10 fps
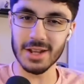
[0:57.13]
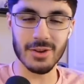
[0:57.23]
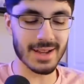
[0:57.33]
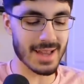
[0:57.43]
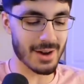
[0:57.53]

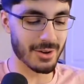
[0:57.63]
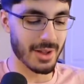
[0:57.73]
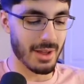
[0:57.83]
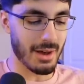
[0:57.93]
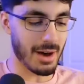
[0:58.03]
right now.
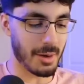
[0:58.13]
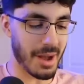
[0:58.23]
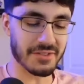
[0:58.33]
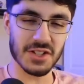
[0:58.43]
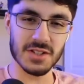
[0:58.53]

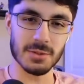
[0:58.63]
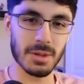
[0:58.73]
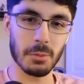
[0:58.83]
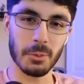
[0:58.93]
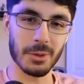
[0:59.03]
I've seen some
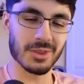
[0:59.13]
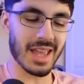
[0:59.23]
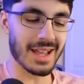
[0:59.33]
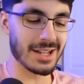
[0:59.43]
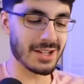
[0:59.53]
people play with
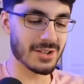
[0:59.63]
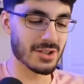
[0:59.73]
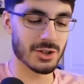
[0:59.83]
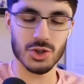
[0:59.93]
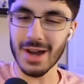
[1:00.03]

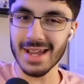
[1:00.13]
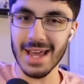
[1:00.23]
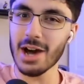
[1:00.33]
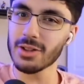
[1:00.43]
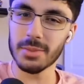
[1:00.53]
Cannoneer. Try it
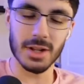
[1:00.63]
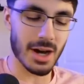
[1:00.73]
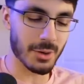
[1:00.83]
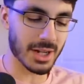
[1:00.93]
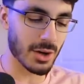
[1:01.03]
out. Let me know
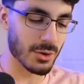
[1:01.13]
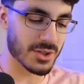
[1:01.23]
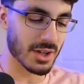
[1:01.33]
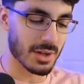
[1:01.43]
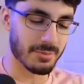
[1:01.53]
how it
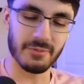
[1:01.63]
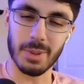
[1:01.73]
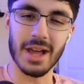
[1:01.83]
goes. By